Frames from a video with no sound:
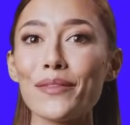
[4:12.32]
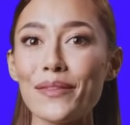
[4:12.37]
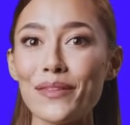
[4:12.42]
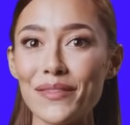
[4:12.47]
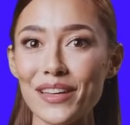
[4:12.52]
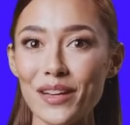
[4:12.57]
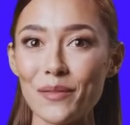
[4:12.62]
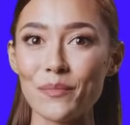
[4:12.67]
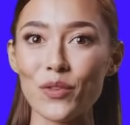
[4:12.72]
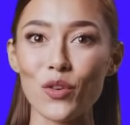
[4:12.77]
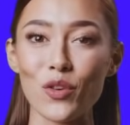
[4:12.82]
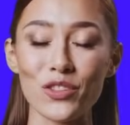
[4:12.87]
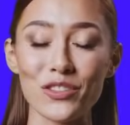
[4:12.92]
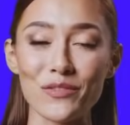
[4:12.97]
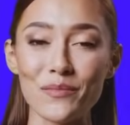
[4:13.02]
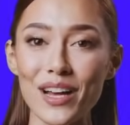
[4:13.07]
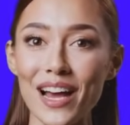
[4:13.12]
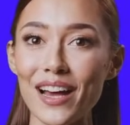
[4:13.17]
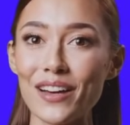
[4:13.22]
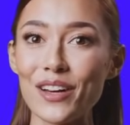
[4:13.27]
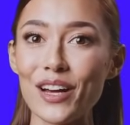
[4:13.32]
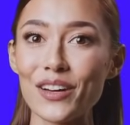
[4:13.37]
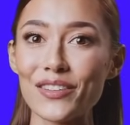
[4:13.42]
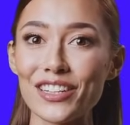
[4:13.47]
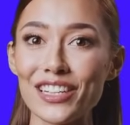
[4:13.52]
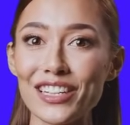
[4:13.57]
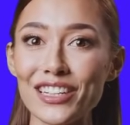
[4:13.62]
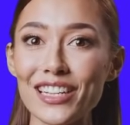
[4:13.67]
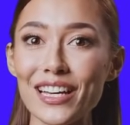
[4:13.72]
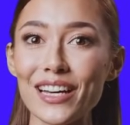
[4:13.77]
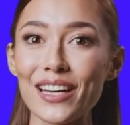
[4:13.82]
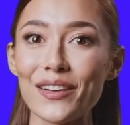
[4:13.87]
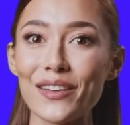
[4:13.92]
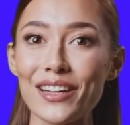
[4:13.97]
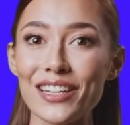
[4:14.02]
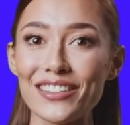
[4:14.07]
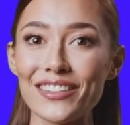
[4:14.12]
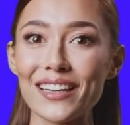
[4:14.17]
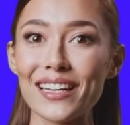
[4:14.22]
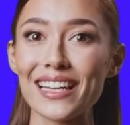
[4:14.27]
The important background detail
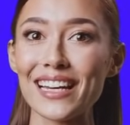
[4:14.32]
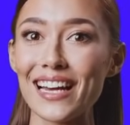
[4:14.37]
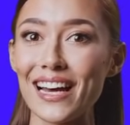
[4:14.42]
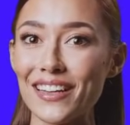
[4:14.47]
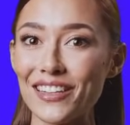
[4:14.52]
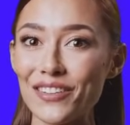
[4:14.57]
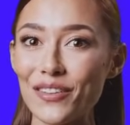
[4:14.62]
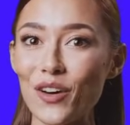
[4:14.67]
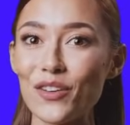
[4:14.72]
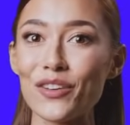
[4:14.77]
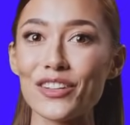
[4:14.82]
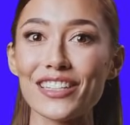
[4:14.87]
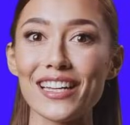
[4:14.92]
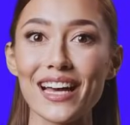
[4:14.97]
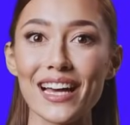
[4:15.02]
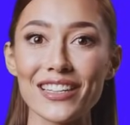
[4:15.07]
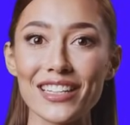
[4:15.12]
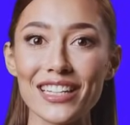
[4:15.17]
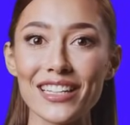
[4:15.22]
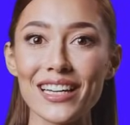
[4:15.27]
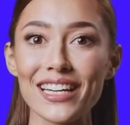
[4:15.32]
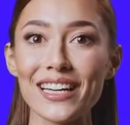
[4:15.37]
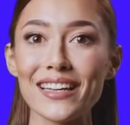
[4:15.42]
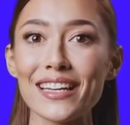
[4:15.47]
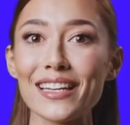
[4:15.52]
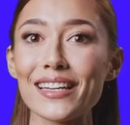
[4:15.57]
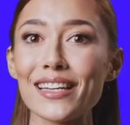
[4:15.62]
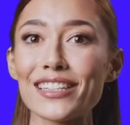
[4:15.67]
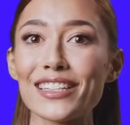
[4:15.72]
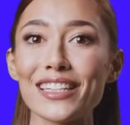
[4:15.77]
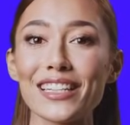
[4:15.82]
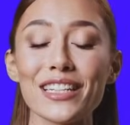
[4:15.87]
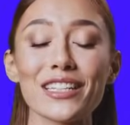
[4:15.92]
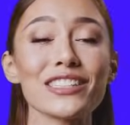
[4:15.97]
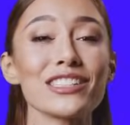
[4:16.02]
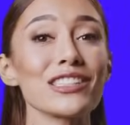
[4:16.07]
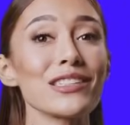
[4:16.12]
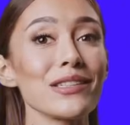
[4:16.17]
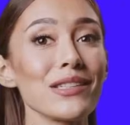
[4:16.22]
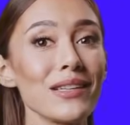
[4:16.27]
is that he has long-standing kidney
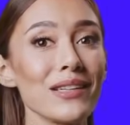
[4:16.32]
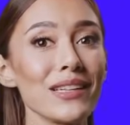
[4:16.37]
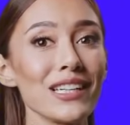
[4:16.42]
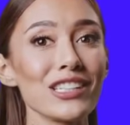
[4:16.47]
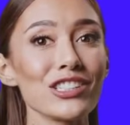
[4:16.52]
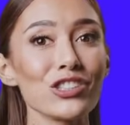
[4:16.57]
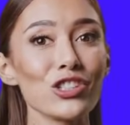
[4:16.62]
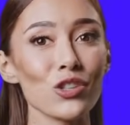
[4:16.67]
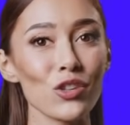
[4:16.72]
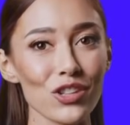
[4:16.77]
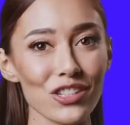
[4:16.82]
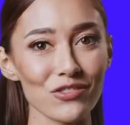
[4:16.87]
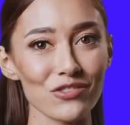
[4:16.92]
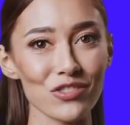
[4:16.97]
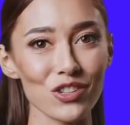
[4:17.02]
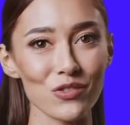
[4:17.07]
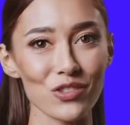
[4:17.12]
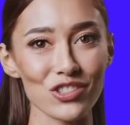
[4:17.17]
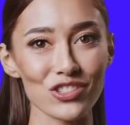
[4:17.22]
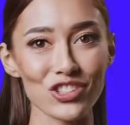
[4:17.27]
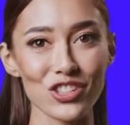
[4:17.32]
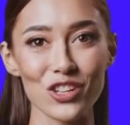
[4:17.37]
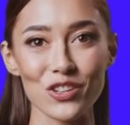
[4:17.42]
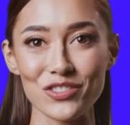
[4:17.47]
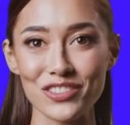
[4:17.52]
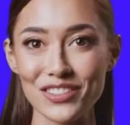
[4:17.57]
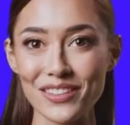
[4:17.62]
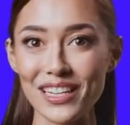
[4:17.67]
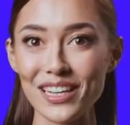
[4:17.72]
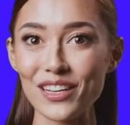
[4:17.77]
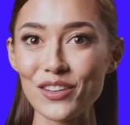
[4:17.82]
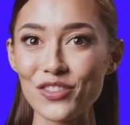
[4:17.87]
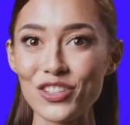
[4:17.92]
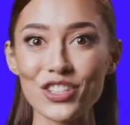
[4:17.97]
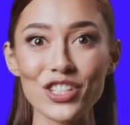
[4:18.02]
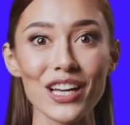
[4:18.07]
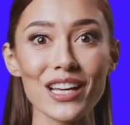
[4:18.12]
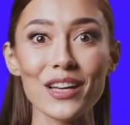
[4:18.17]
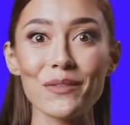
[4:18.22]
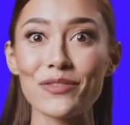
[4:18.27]
disease. His joint fluid shows
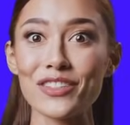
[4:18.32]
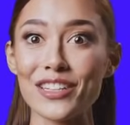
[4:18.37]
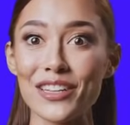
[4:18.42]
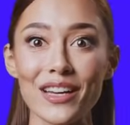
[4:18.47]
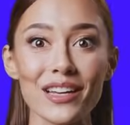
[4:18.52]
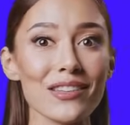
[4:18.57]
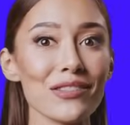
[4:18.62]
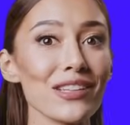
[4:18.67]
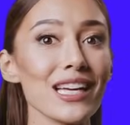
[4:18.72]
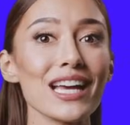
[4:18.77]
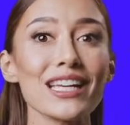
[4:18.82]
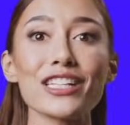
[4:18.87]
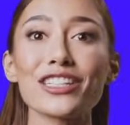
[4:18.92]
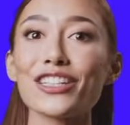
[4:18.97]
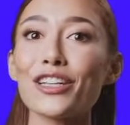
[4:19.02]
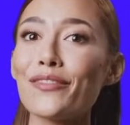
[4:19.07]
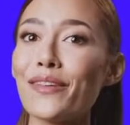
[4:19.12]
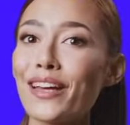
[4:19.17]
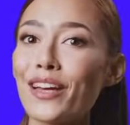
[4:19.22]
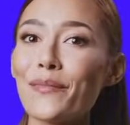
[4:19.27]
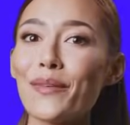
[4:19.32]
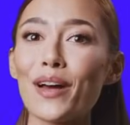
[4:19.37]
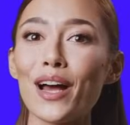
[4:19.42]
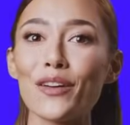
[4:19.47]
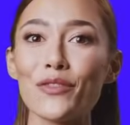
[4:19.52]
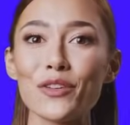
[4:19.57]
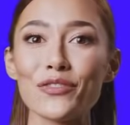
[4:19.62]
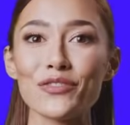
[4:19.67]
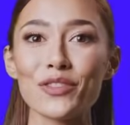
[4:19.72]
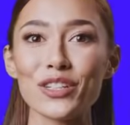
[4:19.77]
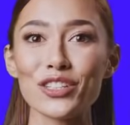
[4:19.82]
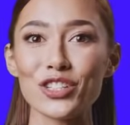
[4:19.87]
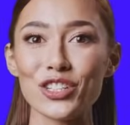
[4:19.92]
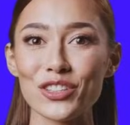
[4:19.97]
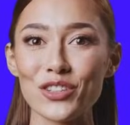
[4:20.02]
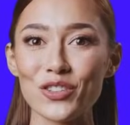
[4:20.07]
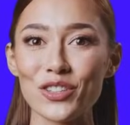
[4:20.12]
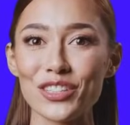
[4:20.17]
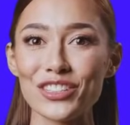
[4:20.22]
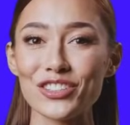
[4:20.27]
needle-shaped, negatively
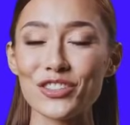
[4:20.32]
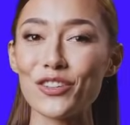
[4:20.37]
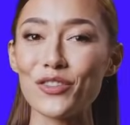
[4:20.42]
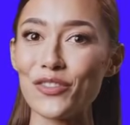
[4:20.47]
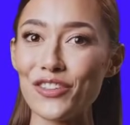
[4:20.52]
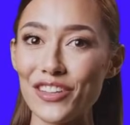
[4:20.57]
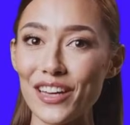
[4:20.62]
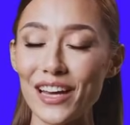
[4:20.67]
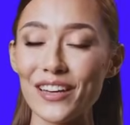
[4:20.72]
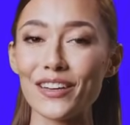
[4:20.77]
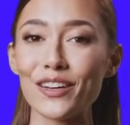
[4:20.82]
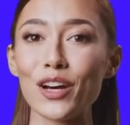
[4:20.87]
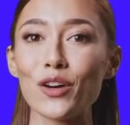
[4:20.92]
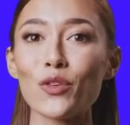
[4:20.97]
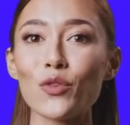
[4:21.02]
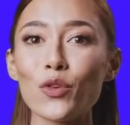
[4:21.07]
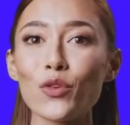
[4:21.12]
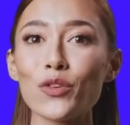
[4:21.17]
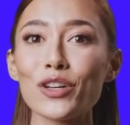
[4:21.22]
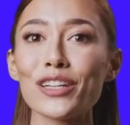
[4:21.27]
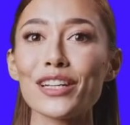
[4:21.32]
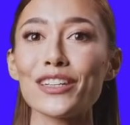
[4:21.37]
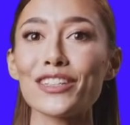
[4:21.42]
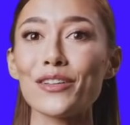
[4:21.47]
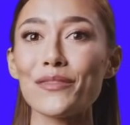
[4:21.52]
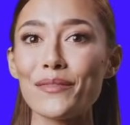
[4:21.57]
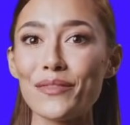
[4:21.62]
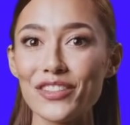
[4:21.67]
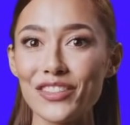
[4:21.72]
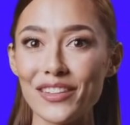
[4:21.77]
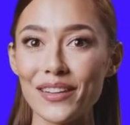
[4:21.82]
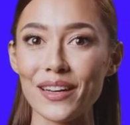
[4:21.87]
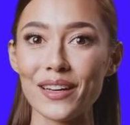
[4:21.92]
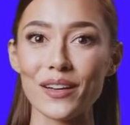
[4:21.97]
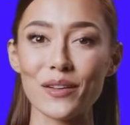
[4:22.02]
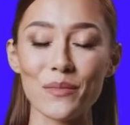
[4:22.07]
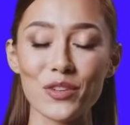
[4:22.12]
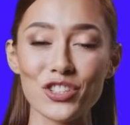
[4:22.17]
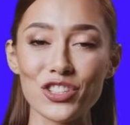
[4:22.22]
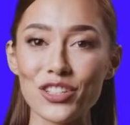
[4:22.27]
birefringent crystals and no organisms,
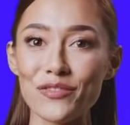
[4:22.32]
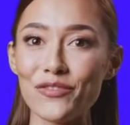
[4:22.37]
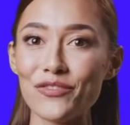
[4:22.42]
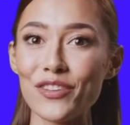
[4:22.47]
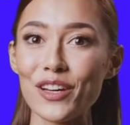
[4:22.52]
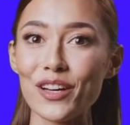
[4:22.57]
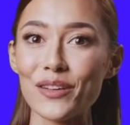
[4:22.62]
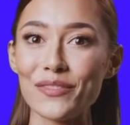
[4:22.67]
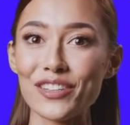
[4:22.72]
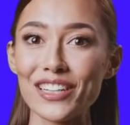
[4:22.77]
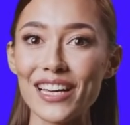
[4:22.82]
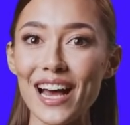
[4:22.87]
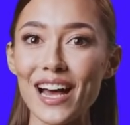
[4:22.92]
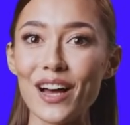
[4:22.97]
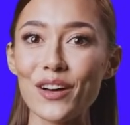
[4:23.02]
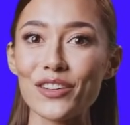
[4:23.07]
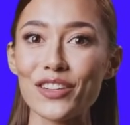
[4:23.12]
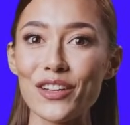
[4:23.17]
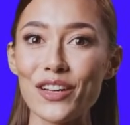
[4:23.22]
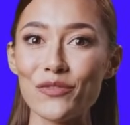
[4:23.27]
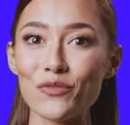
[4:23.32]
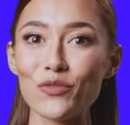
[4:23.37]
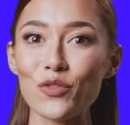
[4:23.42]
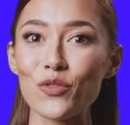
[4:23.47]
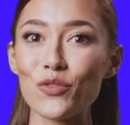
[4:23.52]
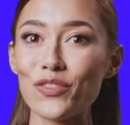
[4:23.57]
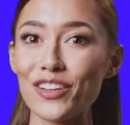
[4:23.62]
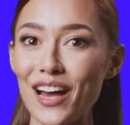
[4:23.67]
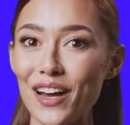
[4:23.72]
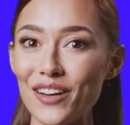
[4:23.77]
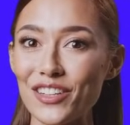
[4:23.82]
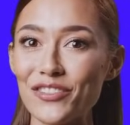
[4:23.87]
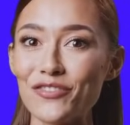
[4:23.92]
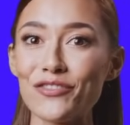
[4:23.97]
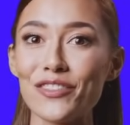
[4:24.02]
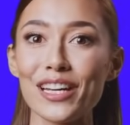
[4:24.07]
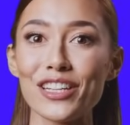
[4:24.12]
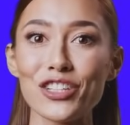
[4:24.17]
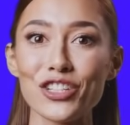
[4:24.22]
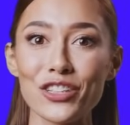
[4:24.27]
which confirms gout and rules out
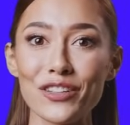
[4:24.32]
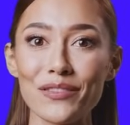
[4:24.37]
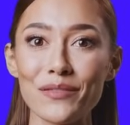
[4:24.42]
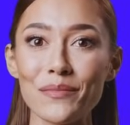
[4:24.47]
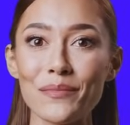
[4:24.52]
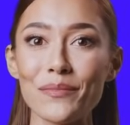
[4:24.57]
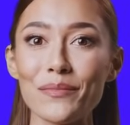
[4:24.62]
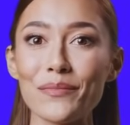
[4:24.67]
infection.